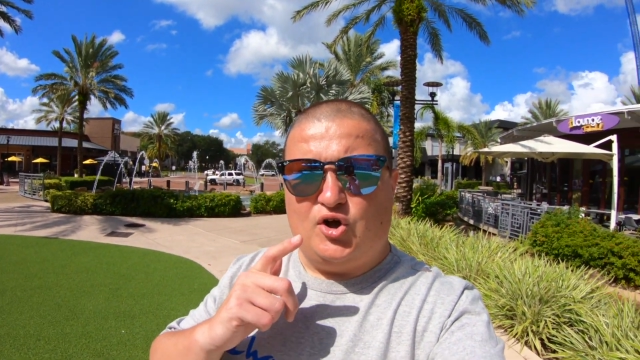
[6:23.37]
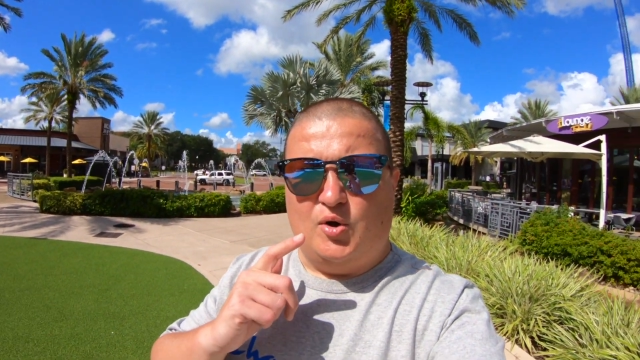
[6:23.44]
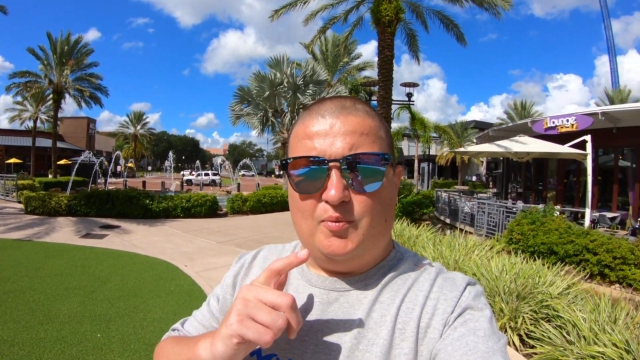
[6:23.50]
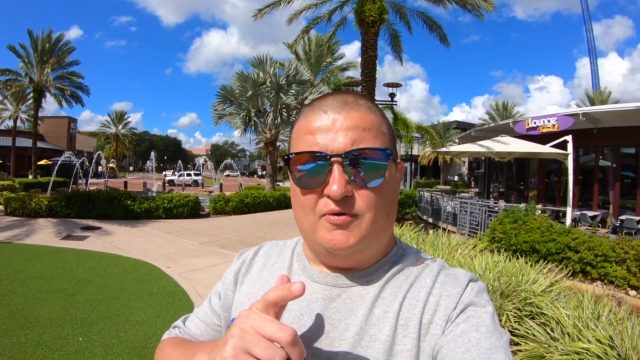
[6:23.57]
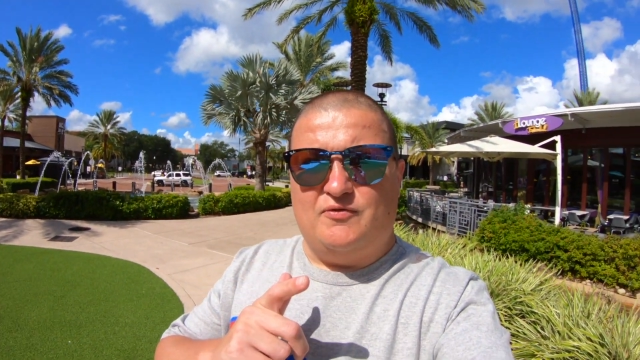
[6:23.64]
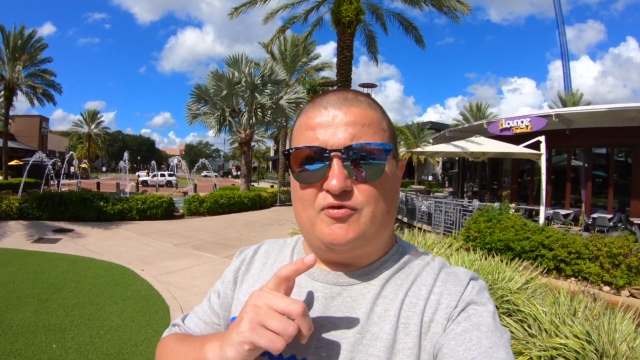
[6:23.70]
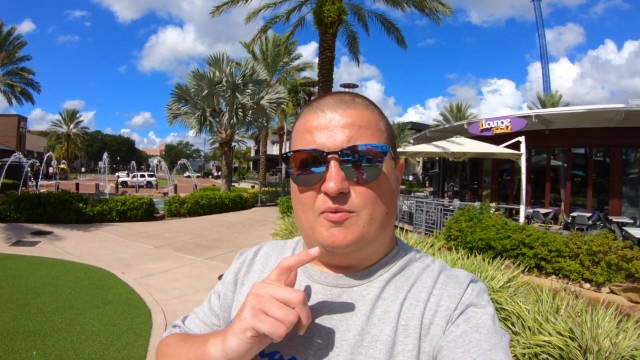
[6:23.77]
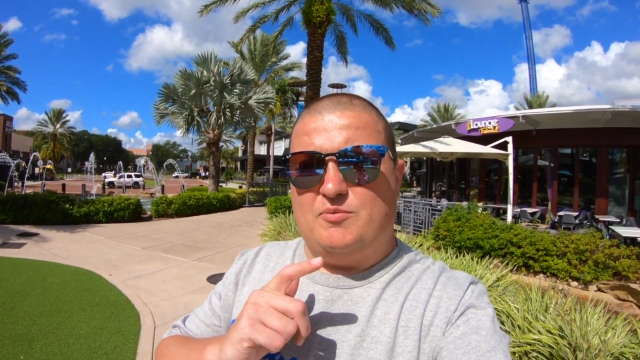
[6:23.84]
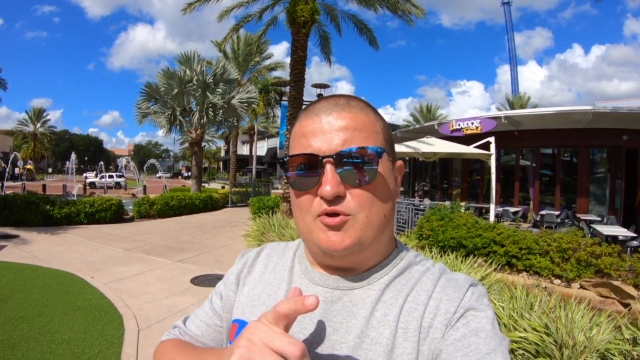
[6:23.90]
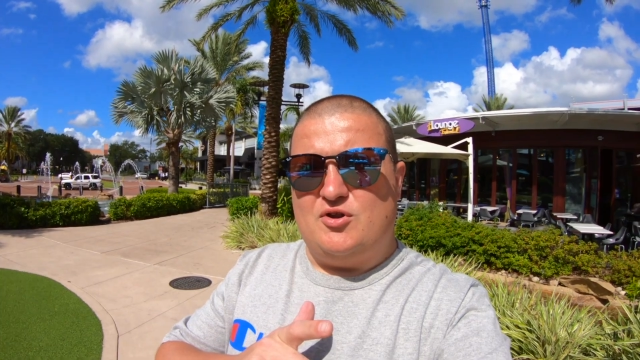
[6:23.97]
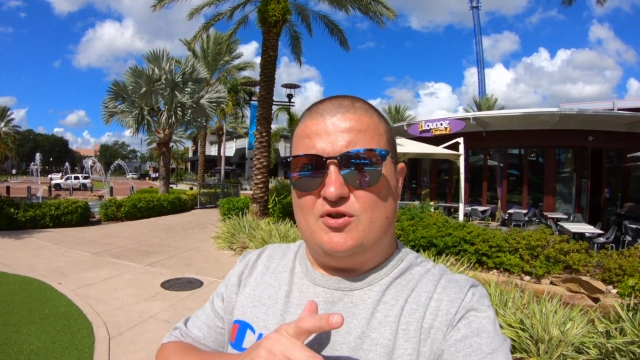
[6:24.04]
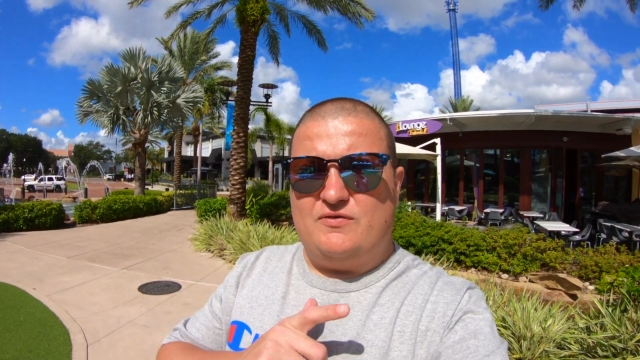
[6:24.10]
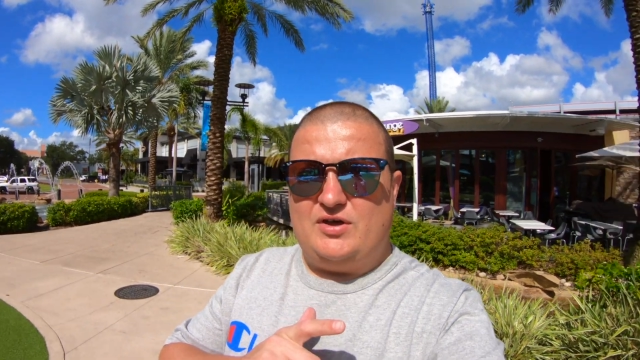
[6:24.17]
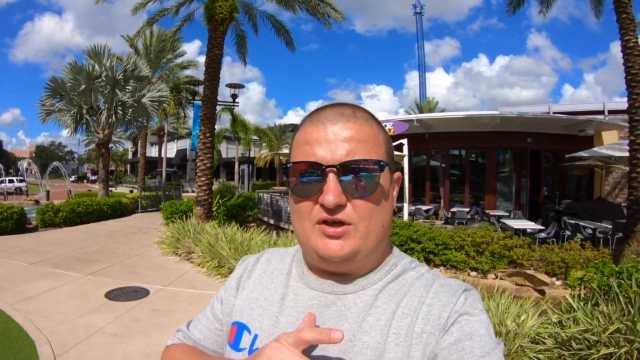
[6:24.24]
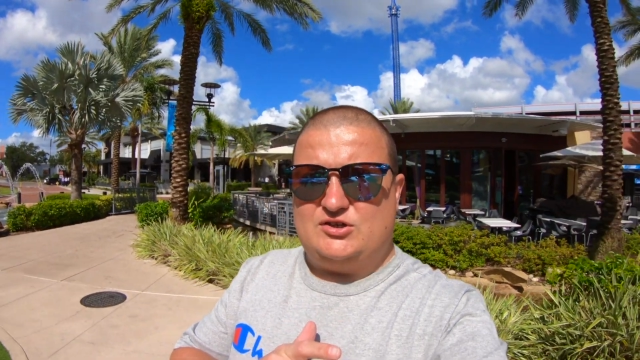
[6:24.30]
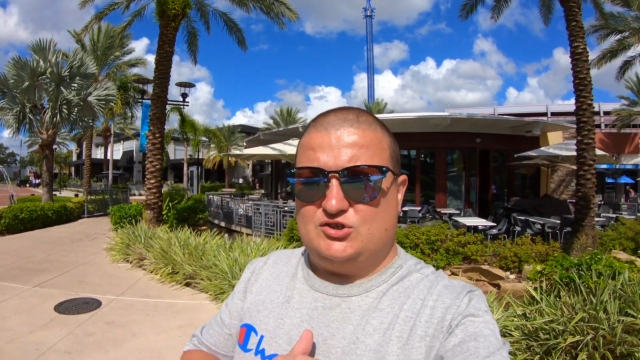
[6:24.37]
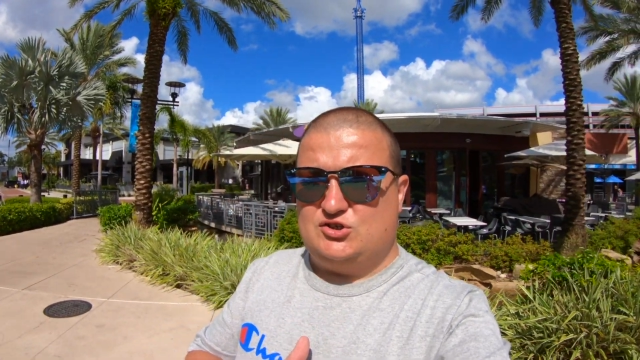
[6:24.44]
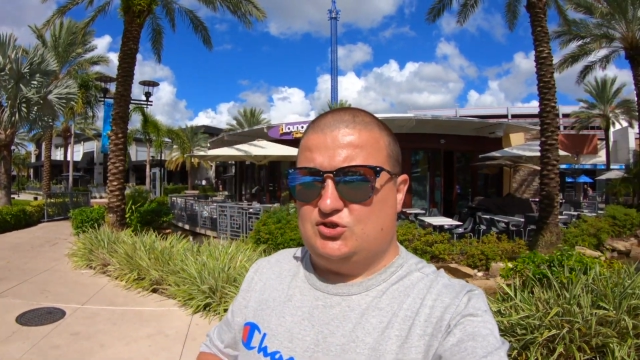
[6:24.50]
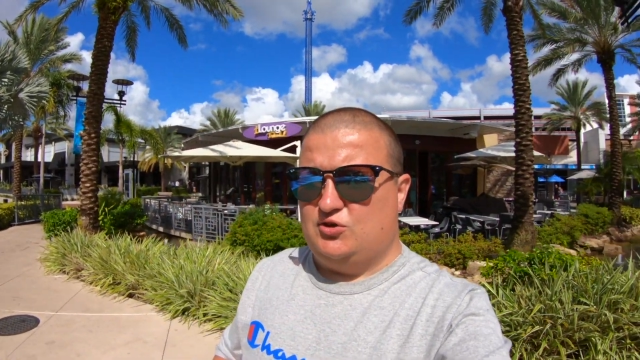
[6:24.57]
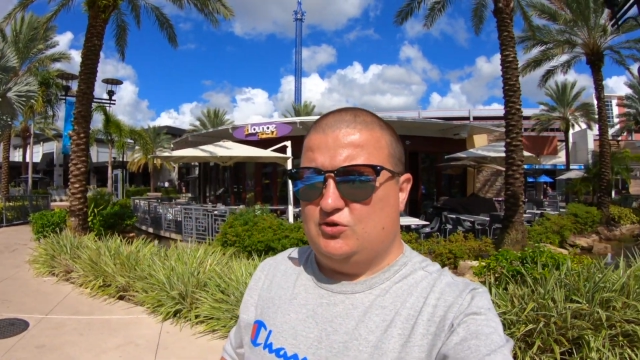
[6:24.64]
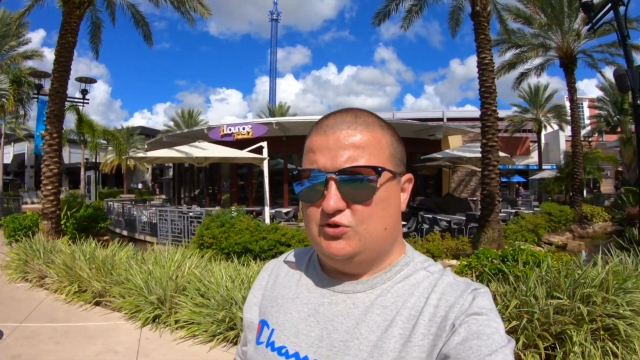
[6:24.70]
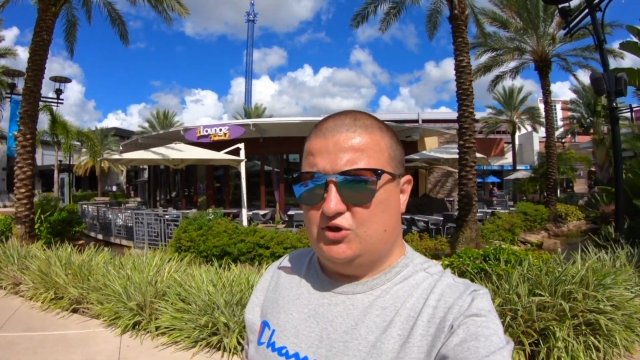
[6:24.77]
coming from Universal
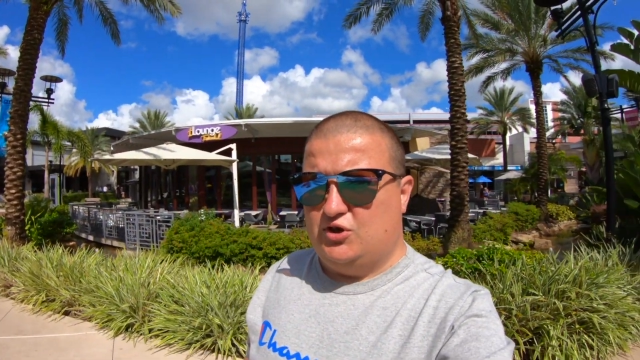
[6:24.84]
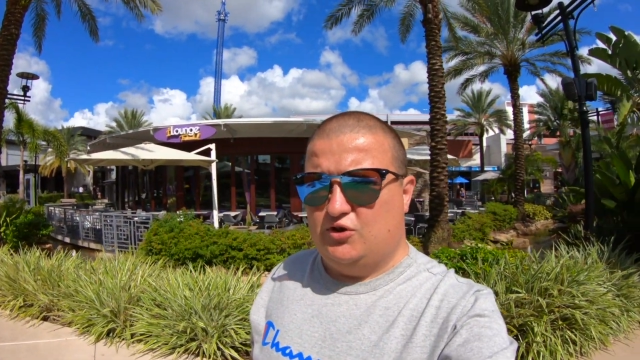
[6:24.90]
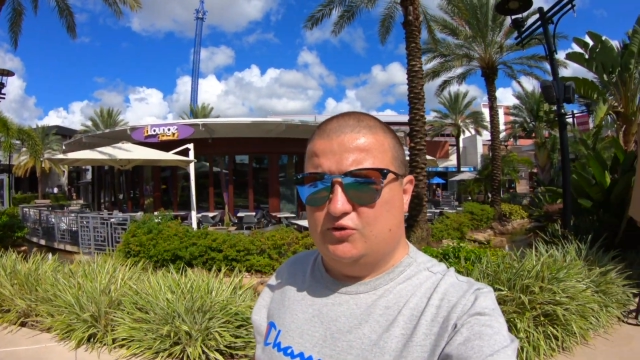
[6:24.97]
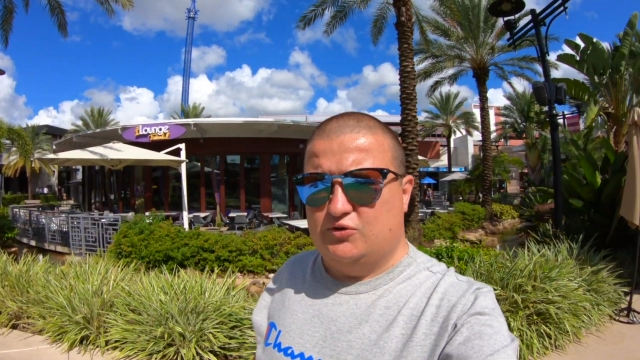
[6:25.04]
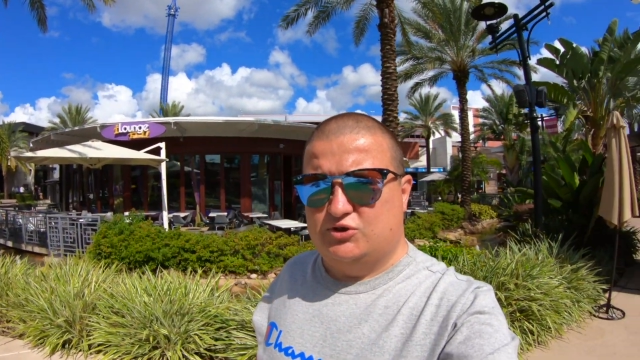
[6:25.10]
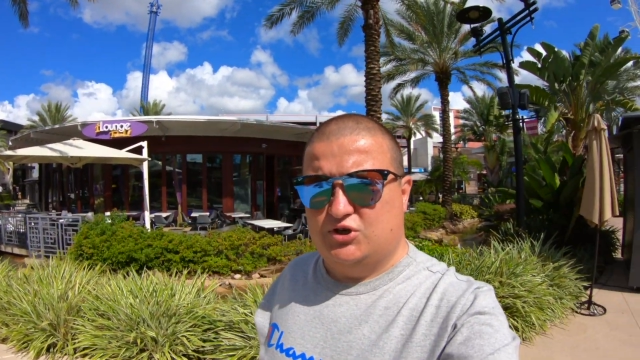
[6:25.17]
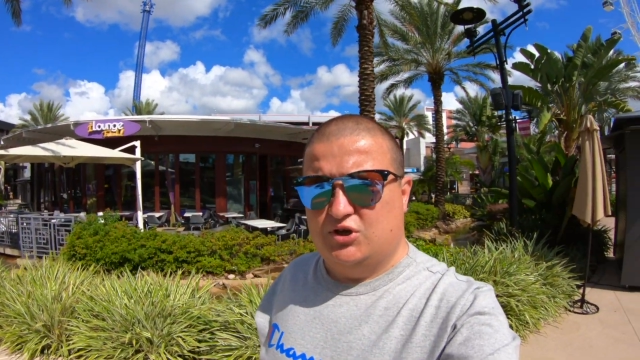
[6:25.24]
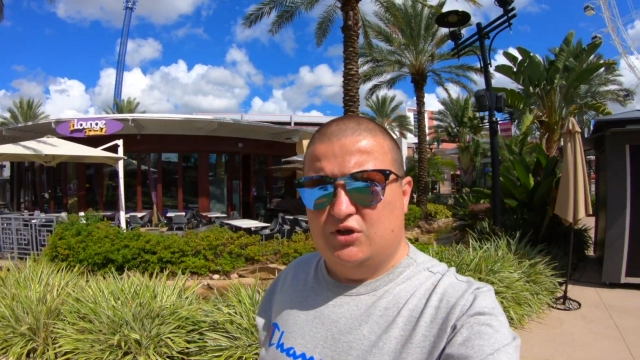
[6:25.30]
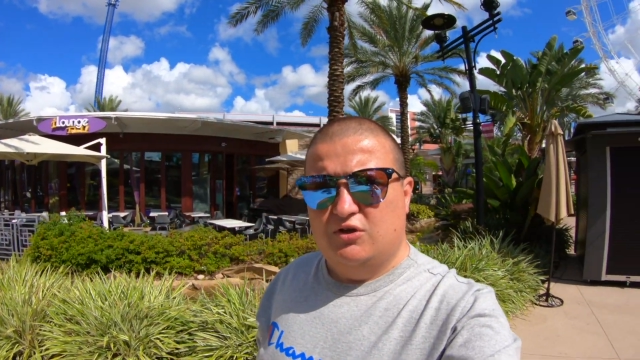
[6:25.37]
Studios,